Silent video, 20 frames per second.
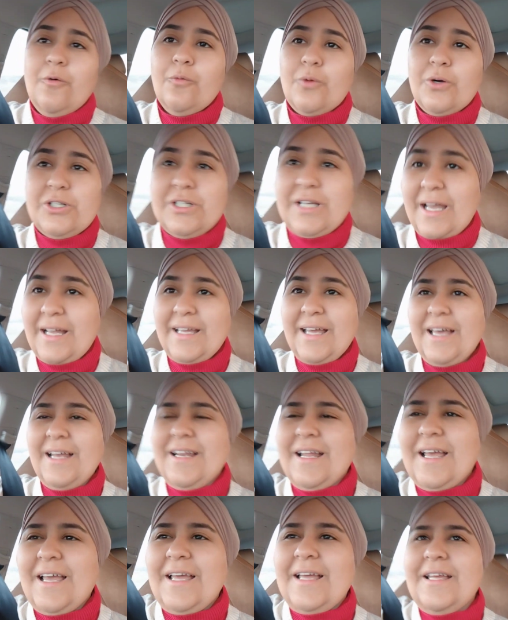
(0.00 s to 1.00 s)
which
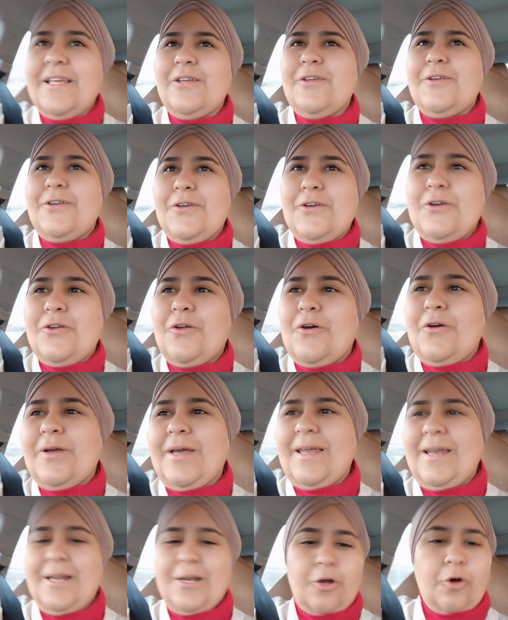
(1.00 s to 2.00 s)
again, you don't
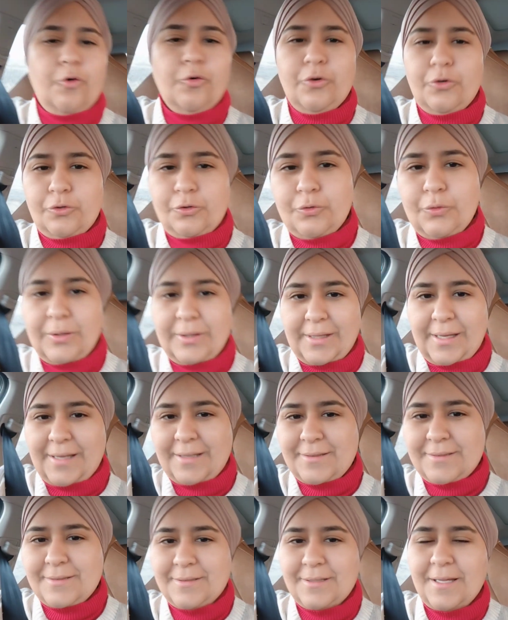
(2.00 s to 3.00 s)
get an owner doing
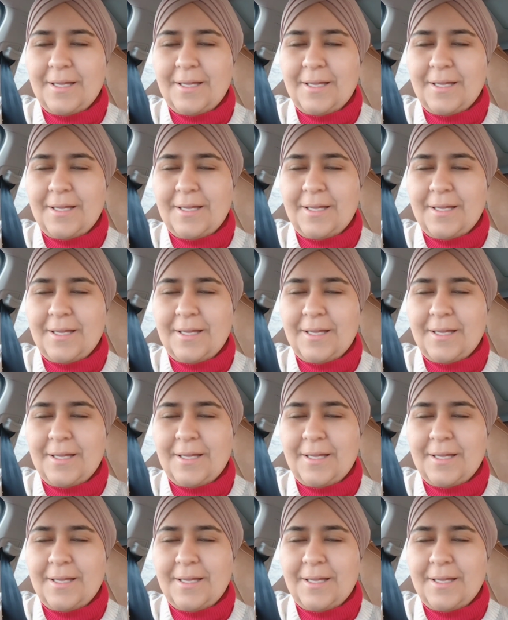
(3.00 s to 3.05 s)
that.